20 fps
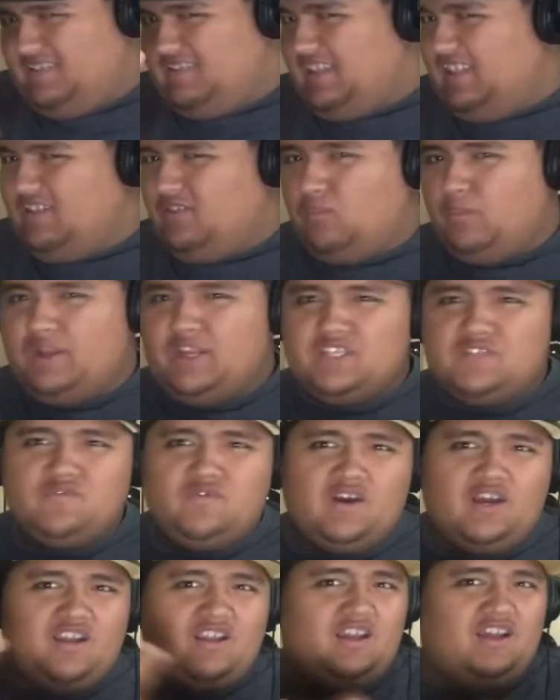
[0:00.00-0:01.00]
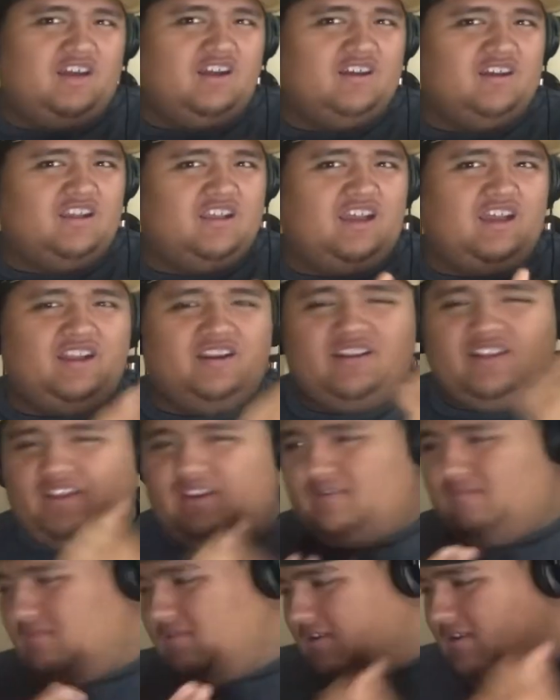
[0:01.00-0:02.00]
look weird as fuck. Oh,
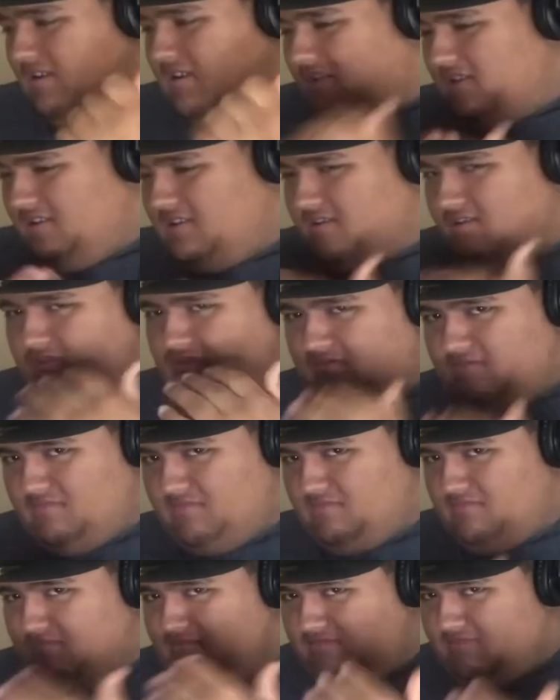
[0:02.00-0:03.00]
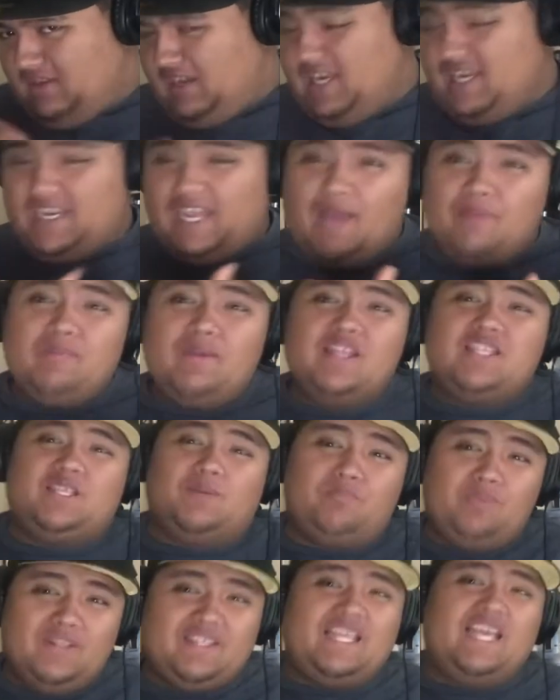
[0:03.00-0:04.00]
goddamn. I did not
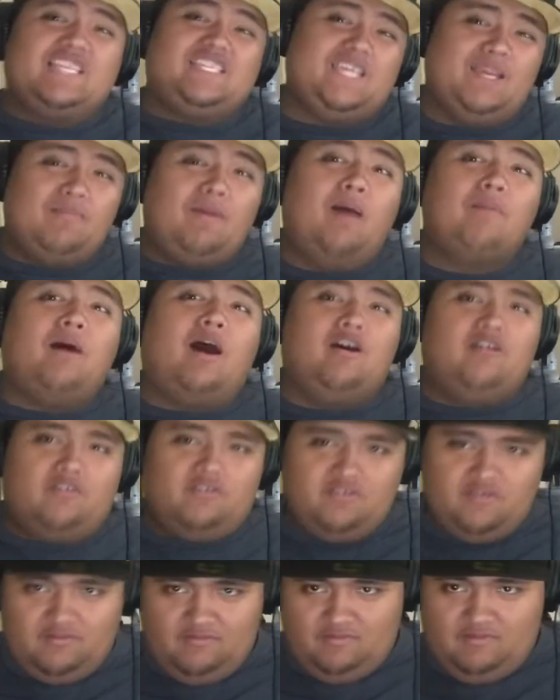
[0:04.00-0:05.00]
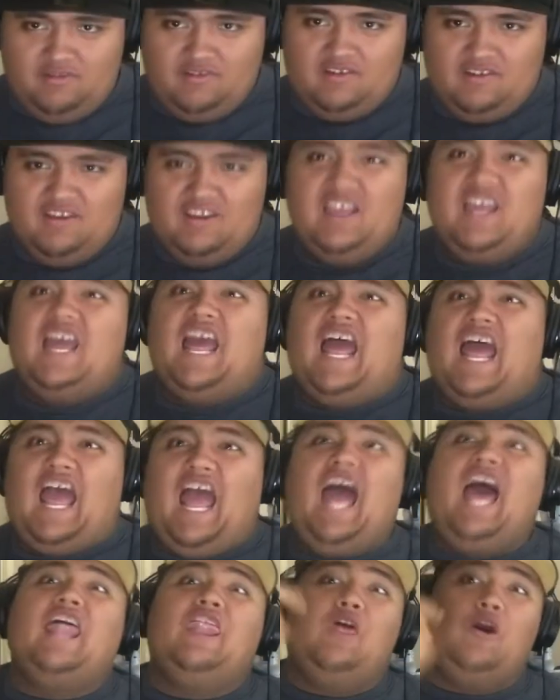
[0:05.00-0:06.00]
meant to put that shit in my mouth.
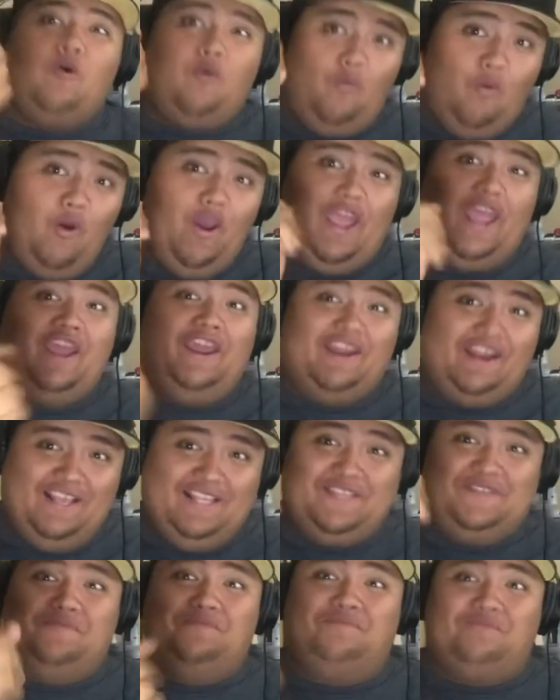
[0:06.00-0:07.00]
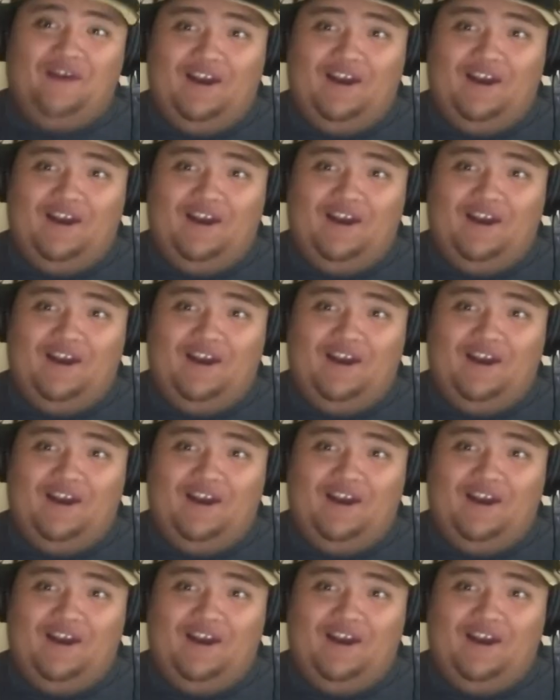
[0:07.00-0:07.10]
I look weird as